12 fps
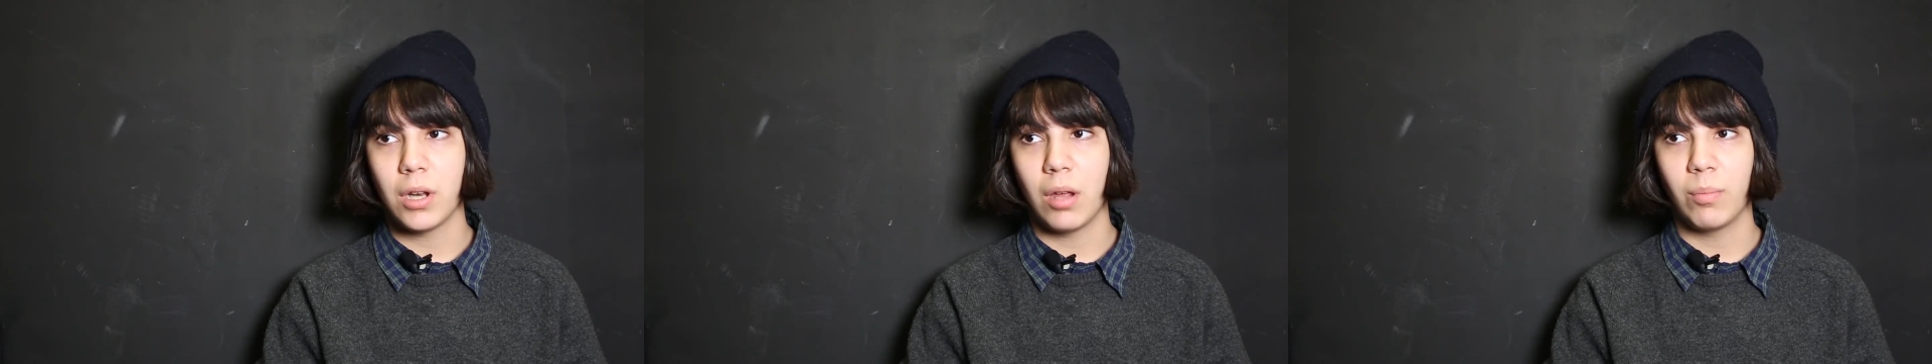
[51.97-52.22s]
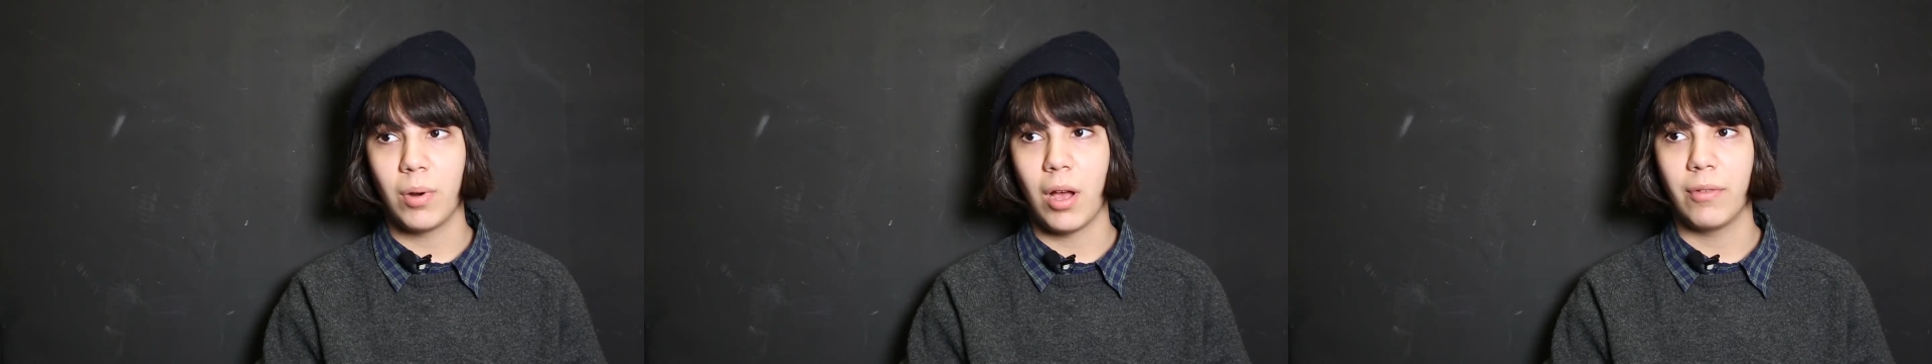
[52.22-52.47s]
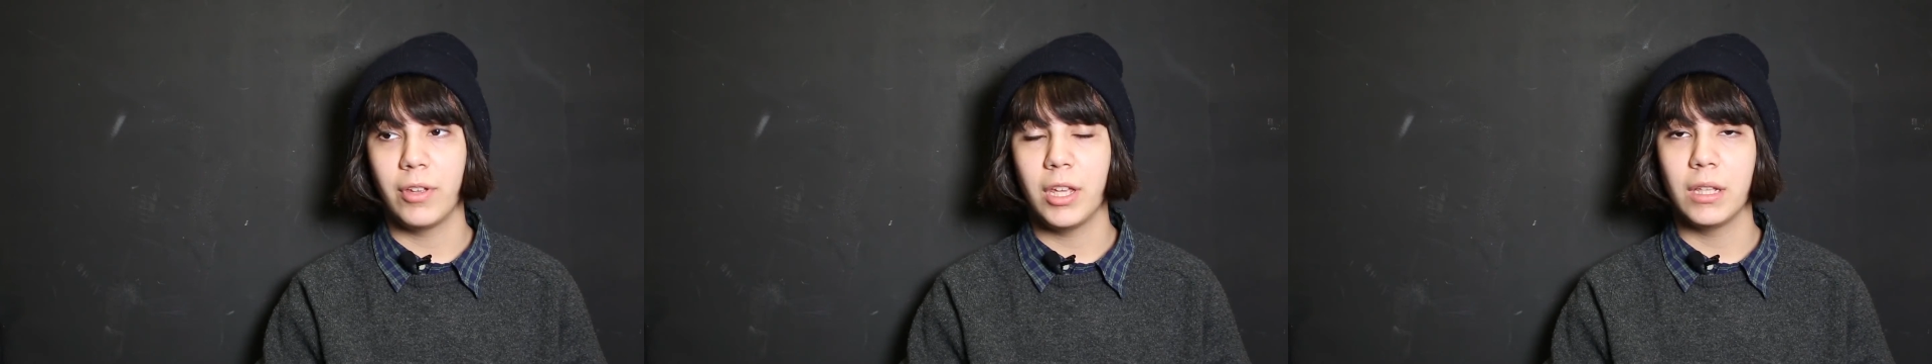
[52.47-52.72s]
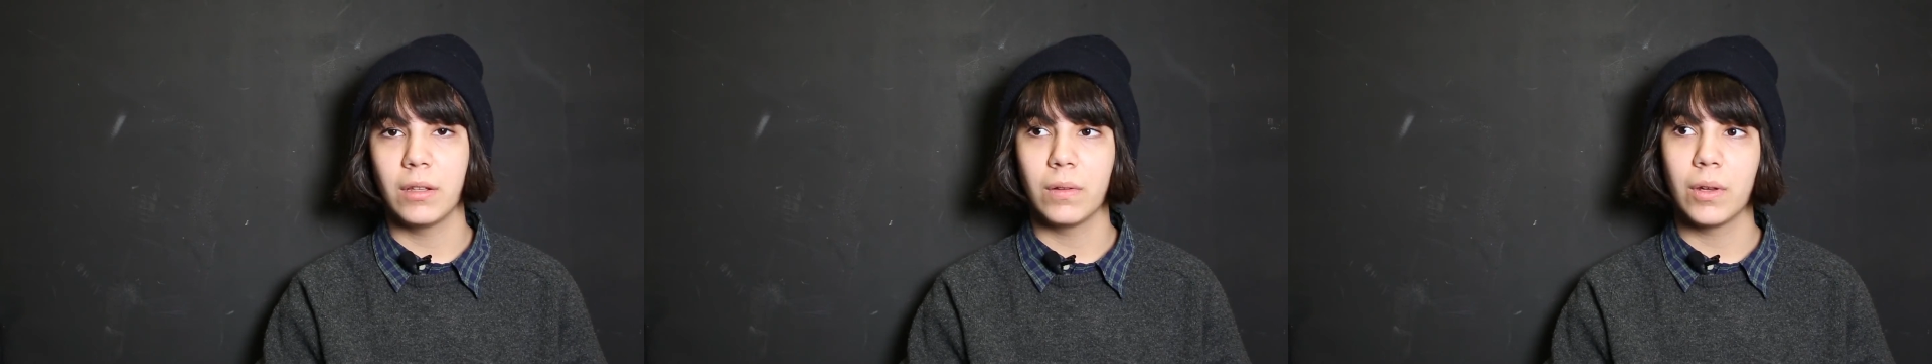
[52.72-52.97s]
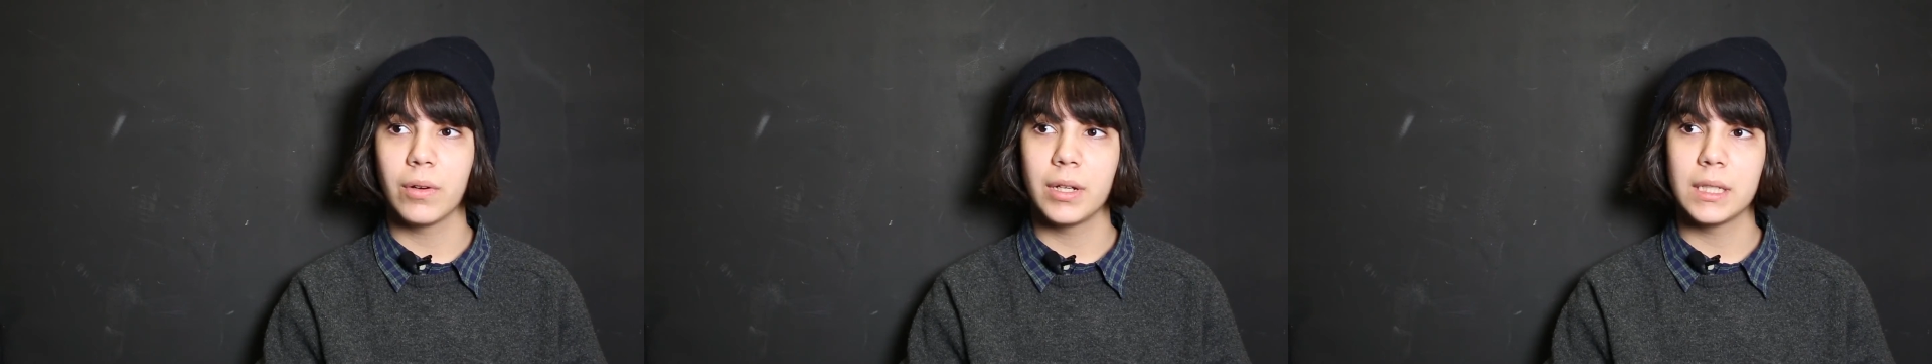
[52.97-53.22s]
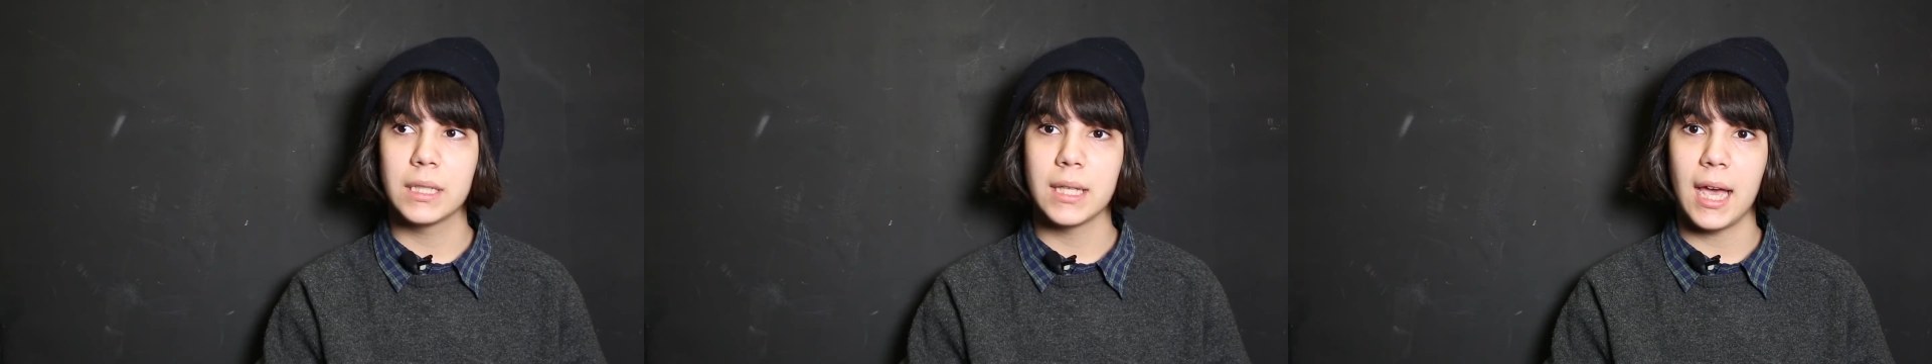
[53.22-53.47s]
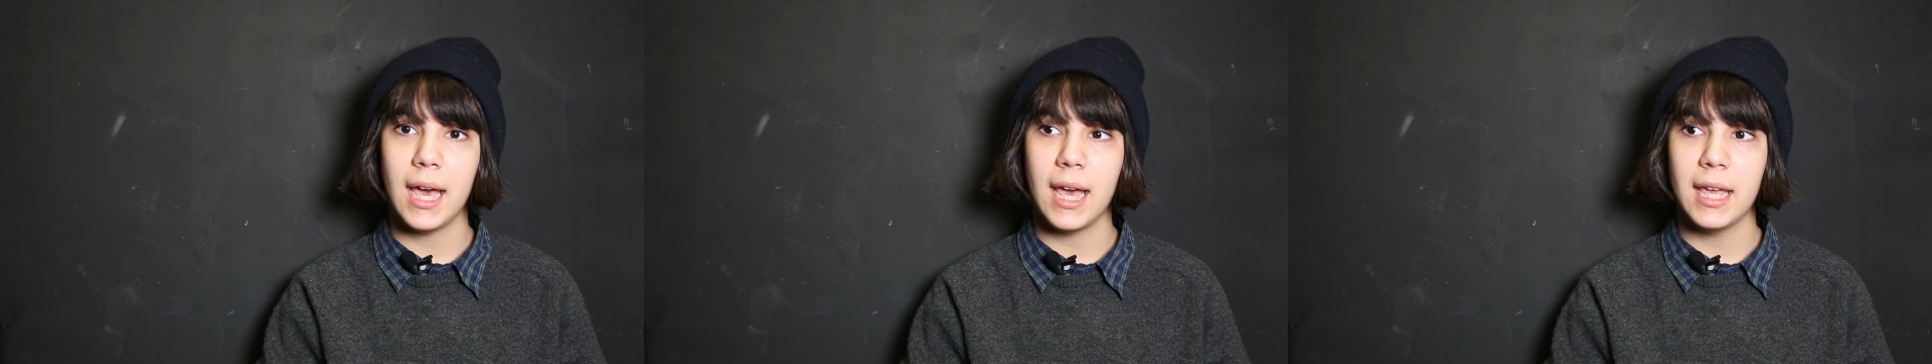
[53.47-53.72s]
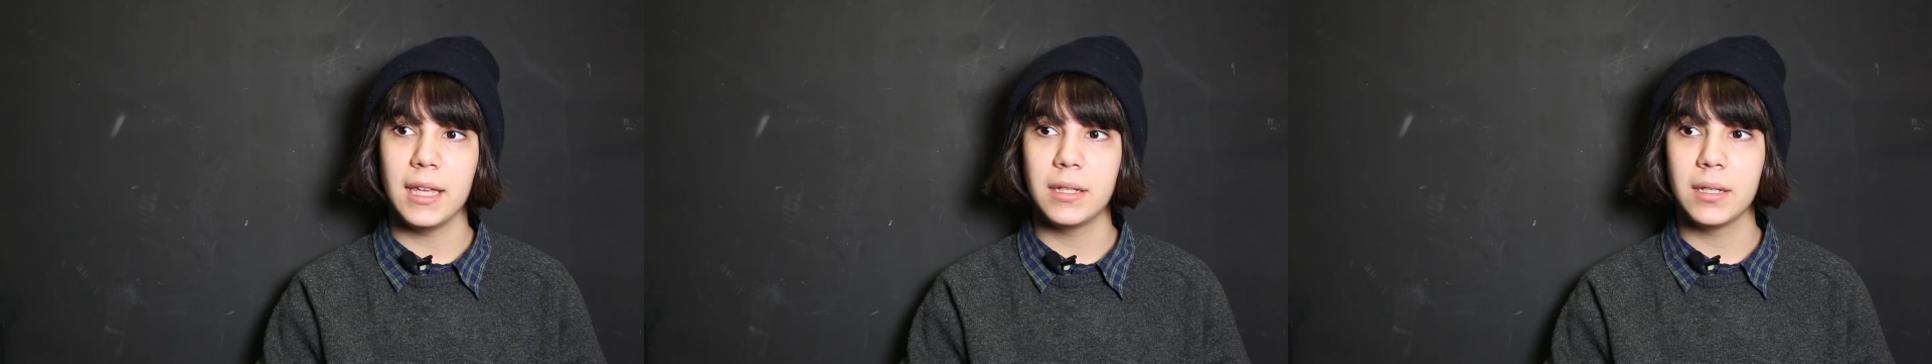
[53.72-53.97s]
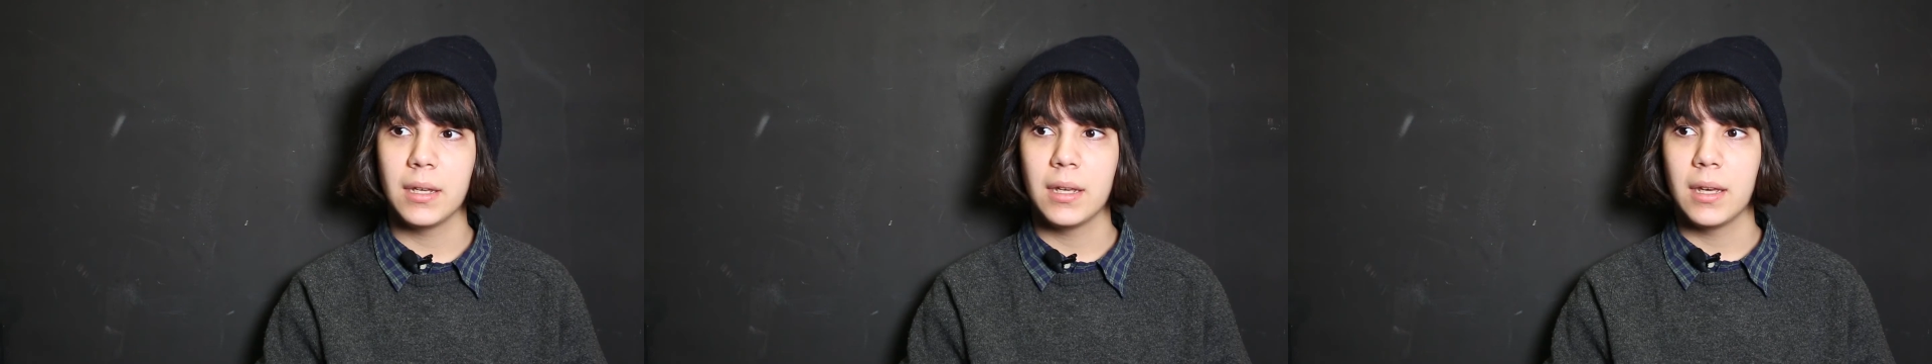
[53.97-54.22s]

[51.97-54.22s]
nonprofit in the Lower East Side.